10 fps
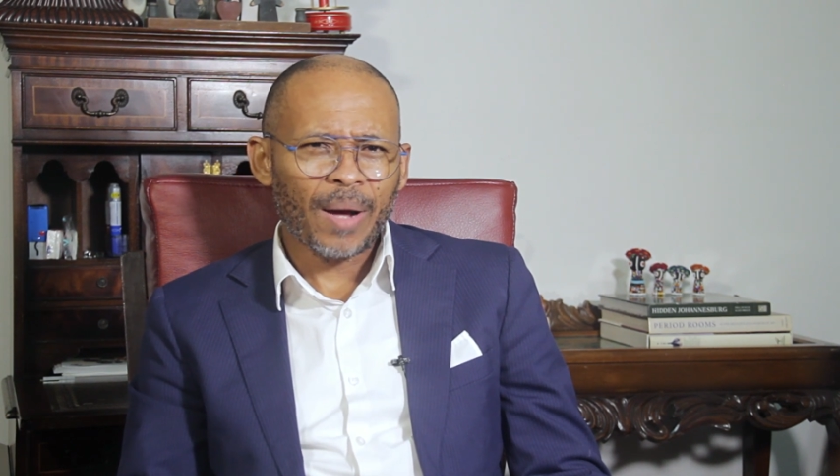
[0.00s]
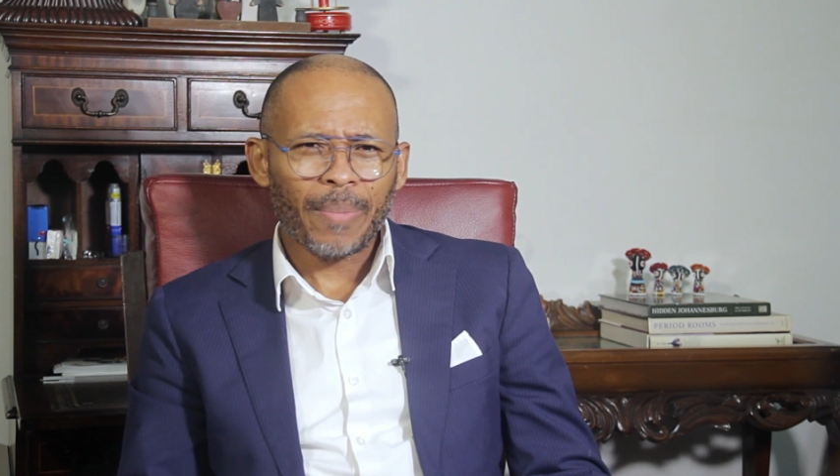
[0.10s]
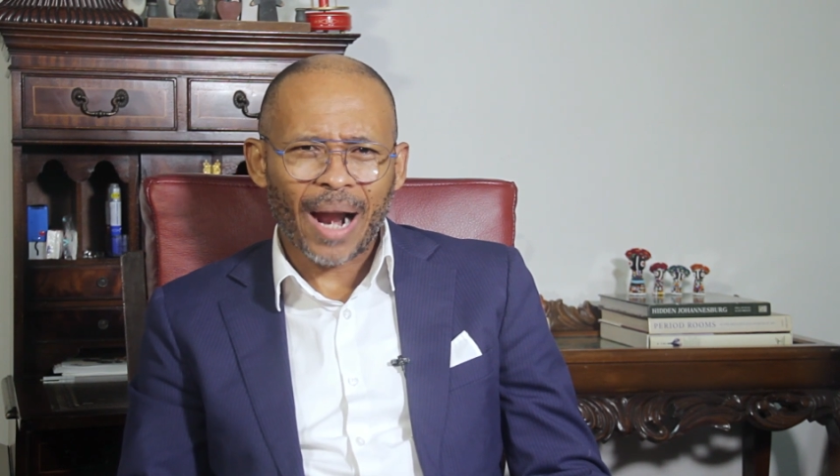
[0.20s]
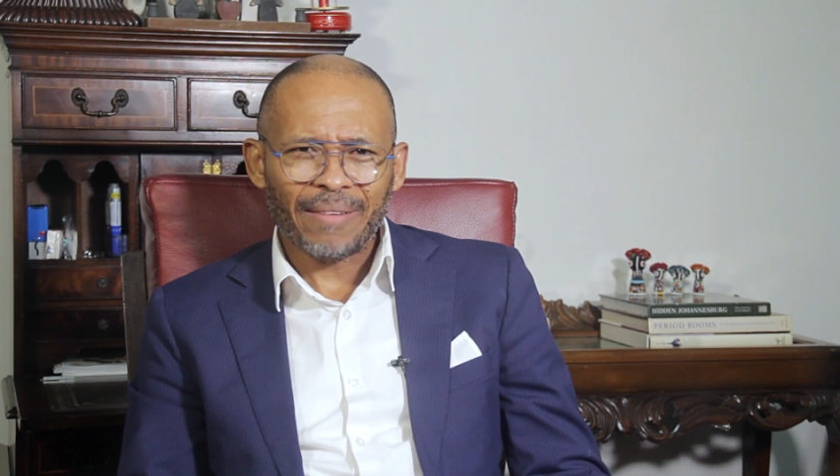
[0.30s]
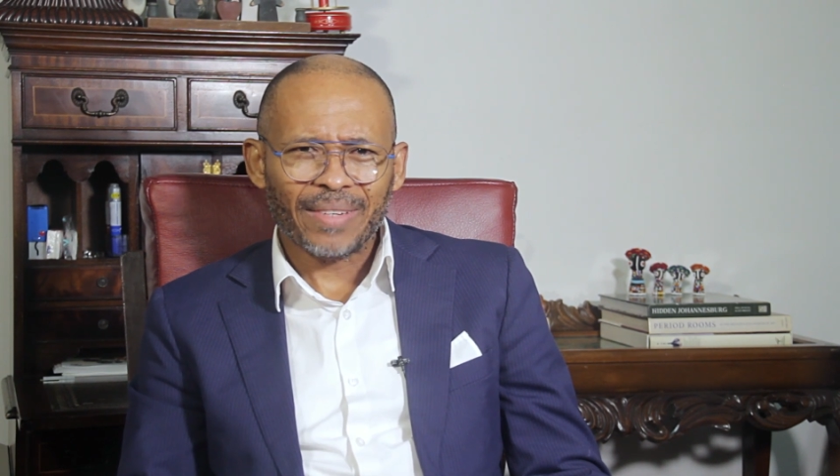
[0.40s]

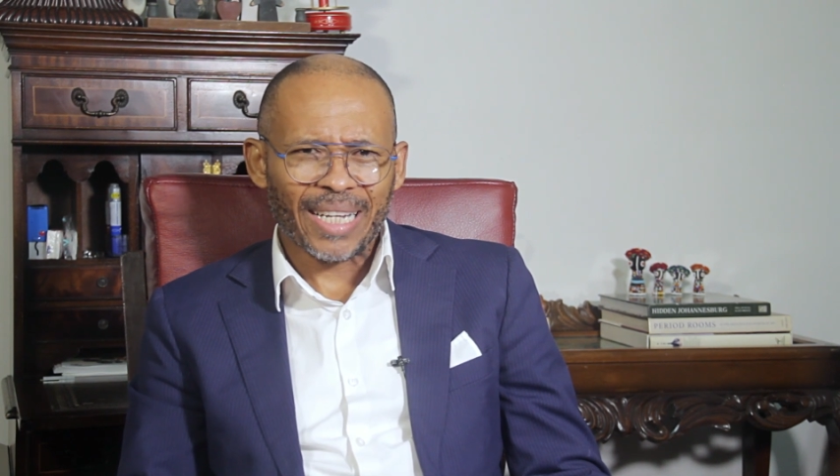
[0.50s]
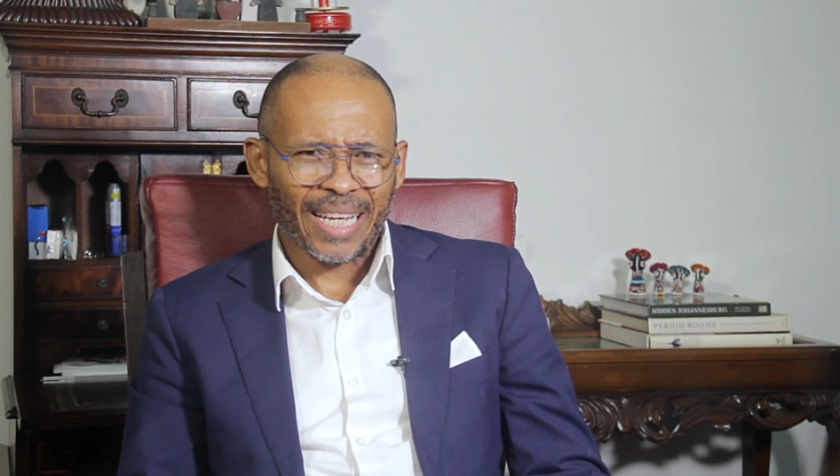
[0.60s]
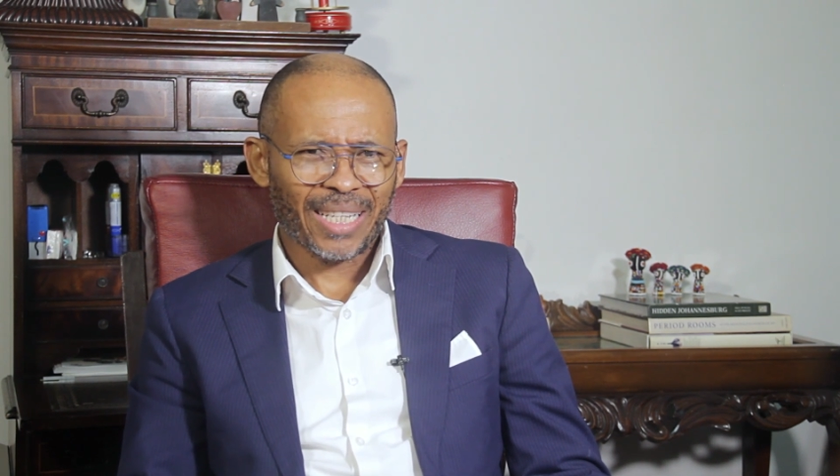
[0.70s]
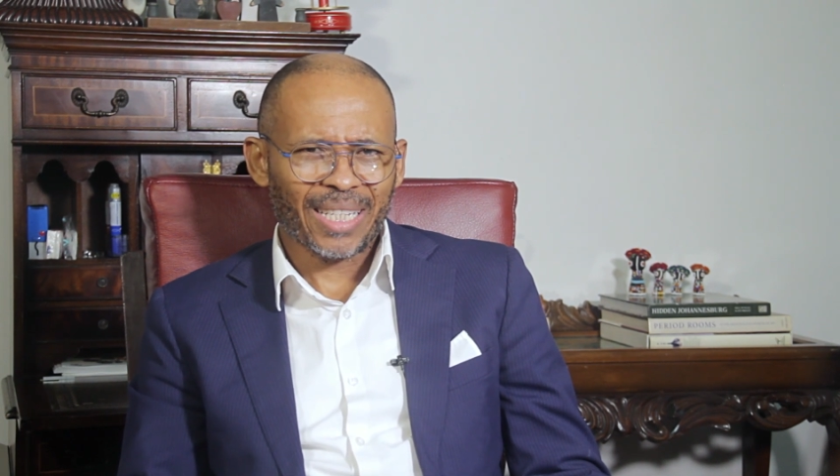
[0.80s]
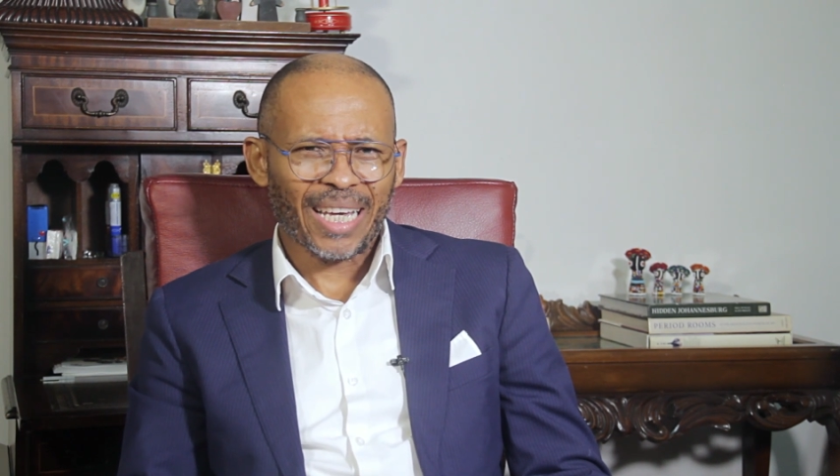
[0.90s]
private
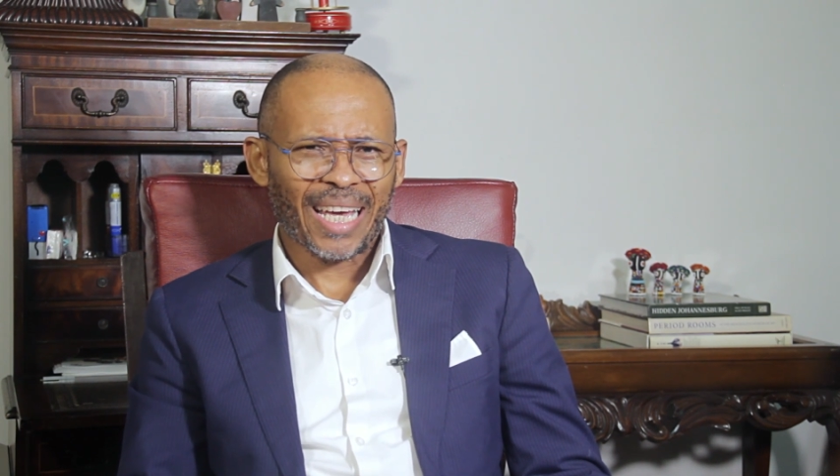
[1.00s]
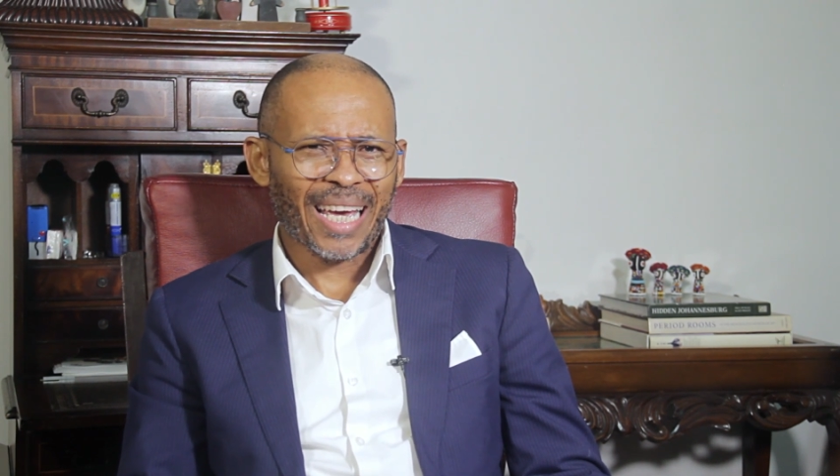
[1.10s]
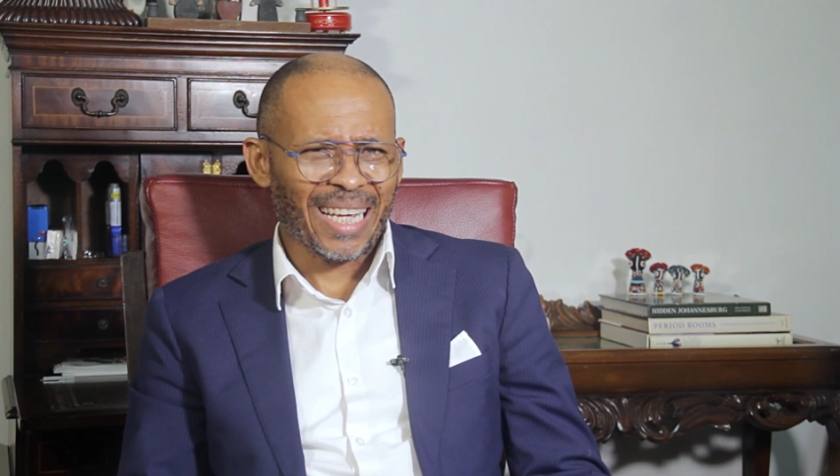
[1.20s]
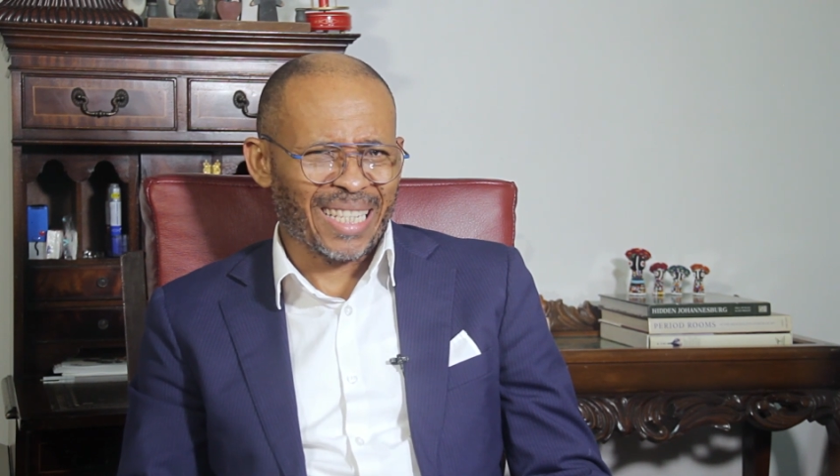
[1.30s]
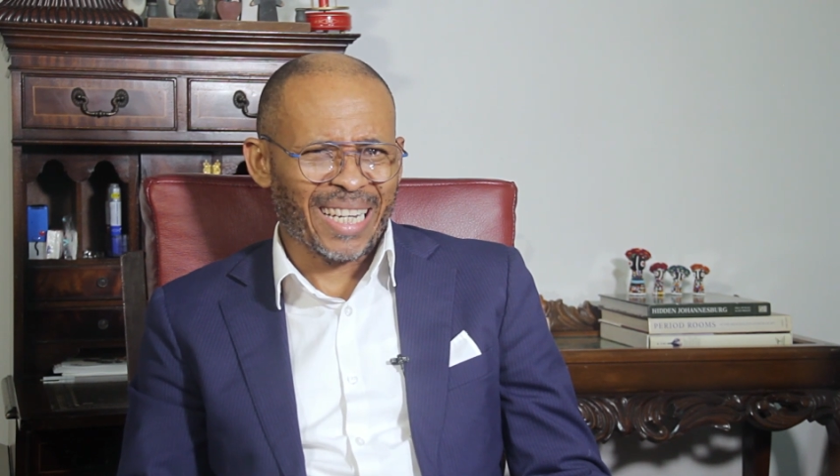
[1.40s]
healthcare
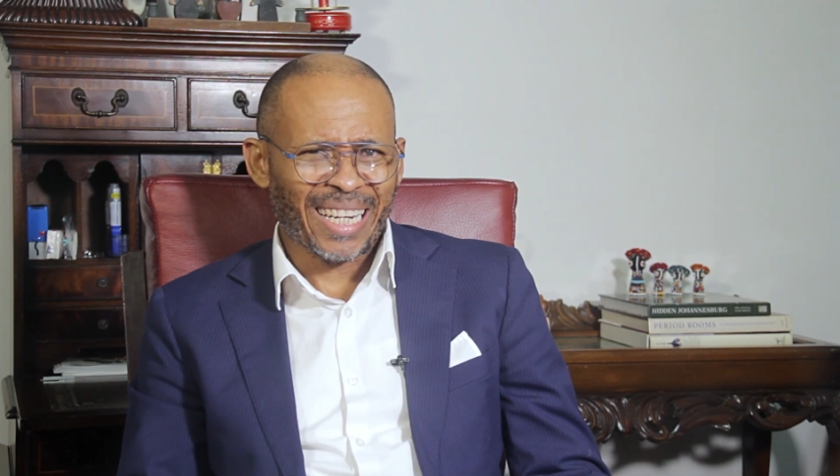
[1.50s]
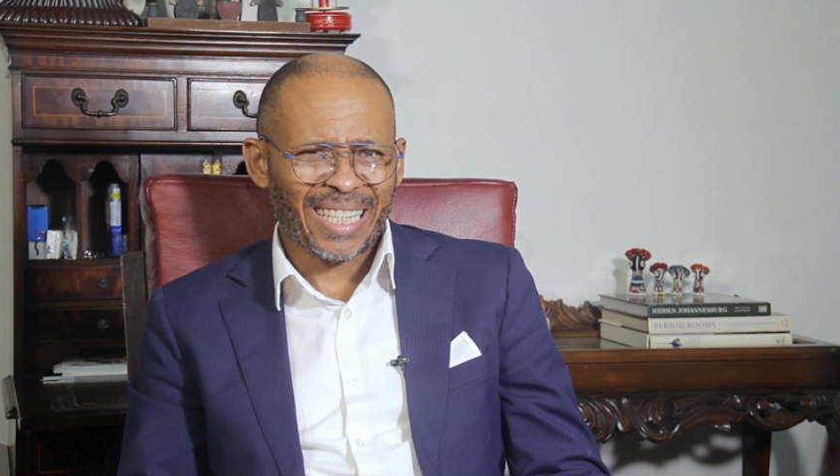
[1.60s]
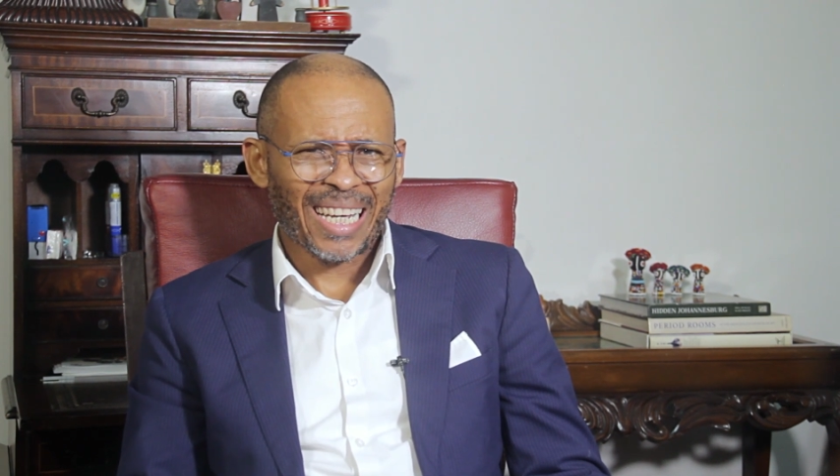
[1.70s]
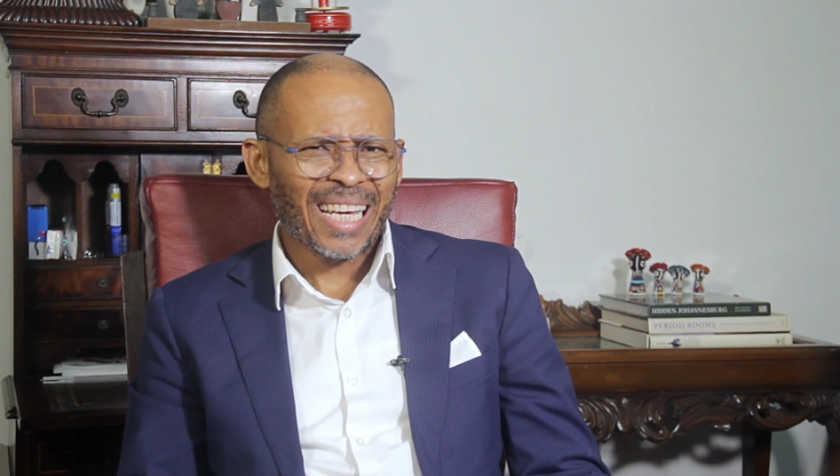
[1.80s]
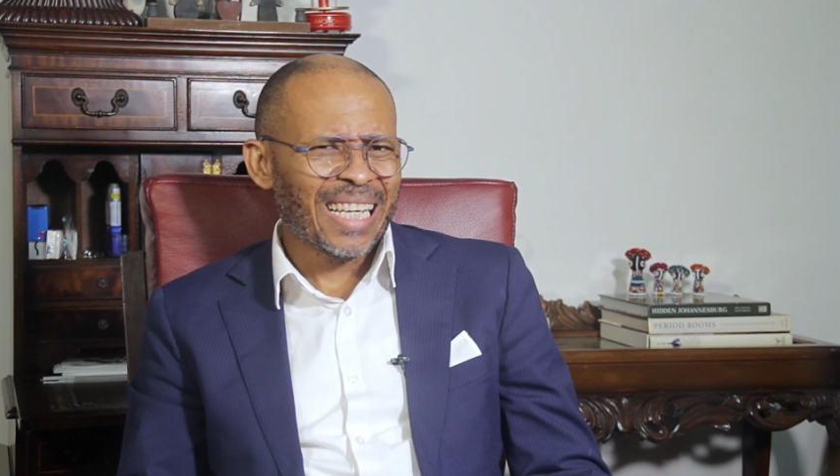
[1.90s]
has led